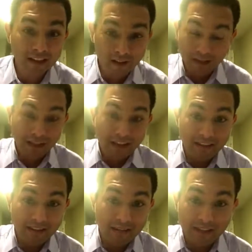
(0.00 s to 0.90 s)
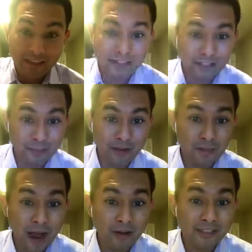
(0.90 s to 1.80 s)
it's a
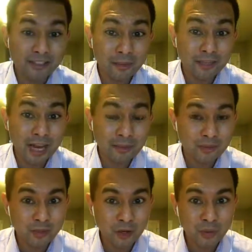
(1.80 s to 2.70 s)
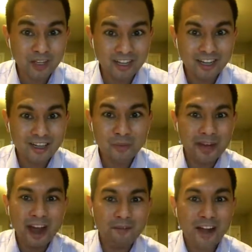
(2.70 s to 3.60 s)
limited amount. And sometimes,
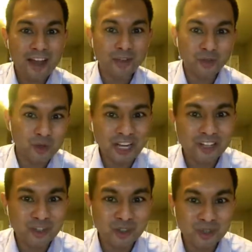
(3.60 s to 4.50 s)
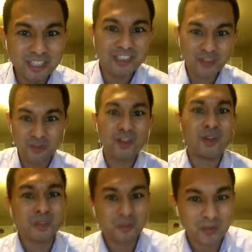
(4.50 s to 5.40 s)
you might not find those credentials in the
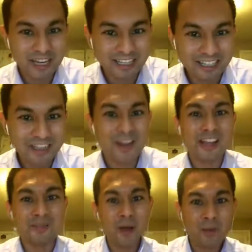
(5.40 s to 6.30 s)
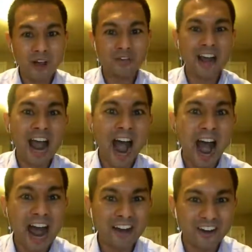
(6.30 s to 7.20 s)
field, right? As my wife and I
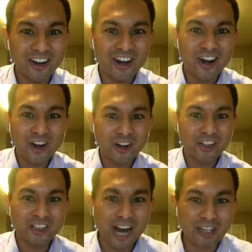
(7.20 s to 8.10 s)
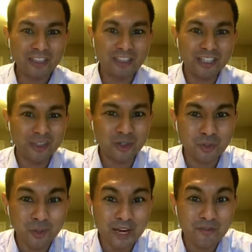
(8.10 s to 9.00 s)
hire early childhood
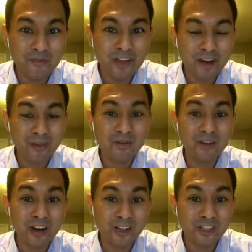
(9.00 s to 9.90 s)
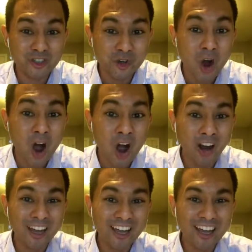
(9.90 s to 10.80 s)
teachers, we have very, very
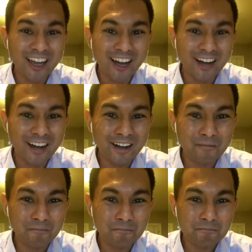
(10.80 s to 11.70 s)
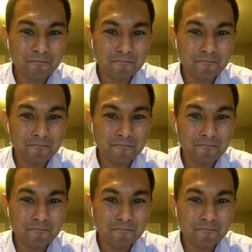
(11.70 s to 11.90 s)
strong um,